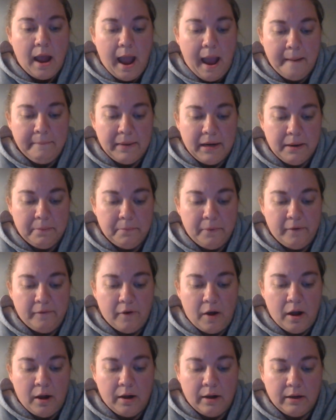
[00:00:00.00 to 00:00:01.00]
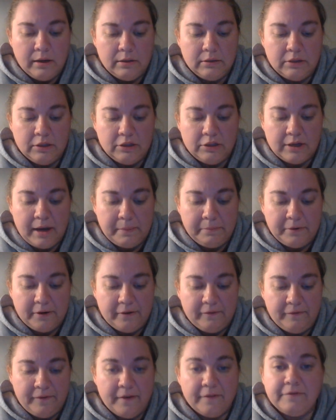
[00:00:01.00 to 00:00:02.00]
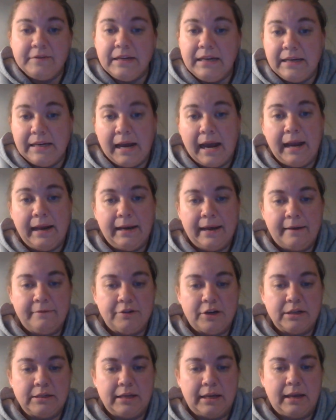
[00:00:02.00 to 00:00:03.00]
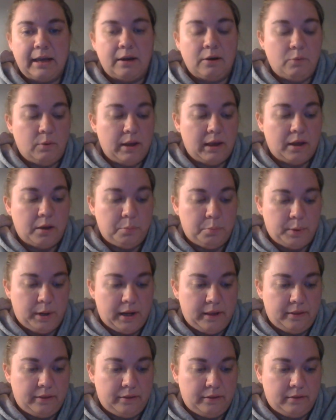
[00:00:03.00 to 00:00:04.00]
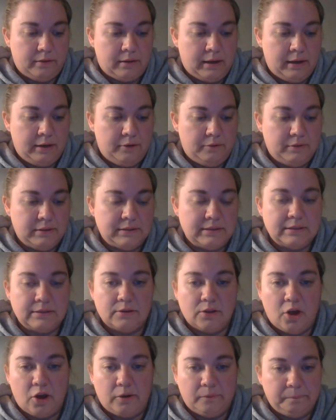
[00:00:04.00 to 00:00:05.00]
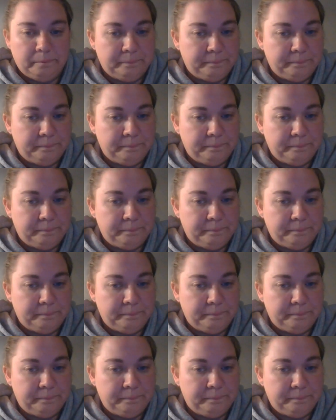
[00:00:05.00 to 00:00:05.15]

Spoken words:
I'm going to move on to chapter 59 after I take a quick breath. I know this is long.